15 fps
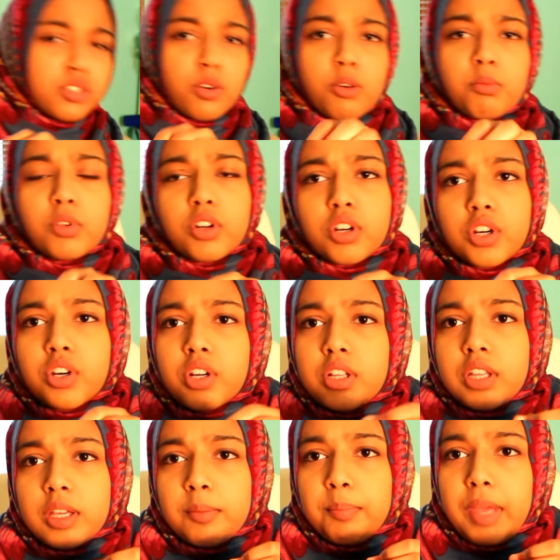normal
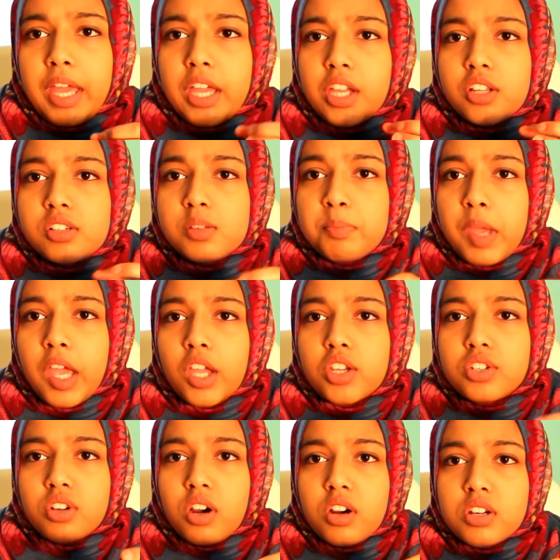acrylic paint to
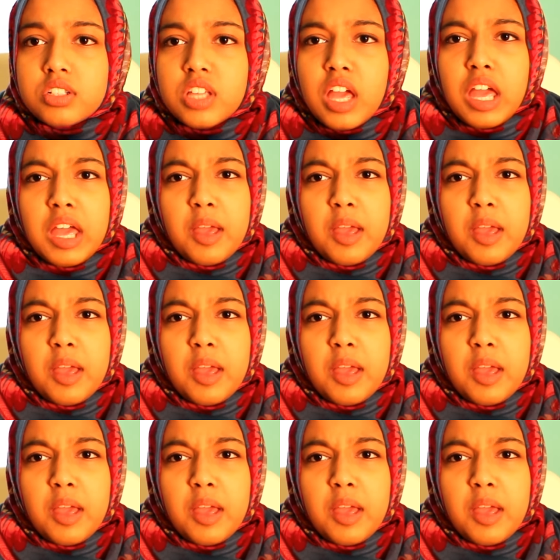paint jars,